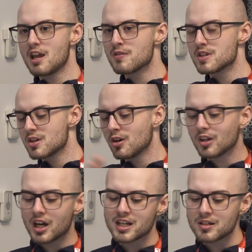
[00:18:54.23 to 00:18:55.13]
If it's an
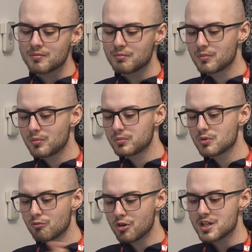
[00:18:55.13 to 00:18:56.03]
online
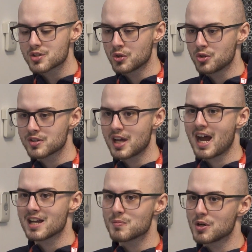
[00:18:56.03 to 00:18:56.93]
resource
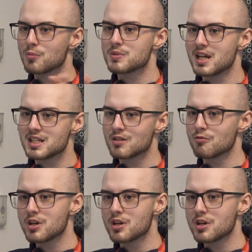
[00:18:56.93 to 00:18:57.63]
that has been updated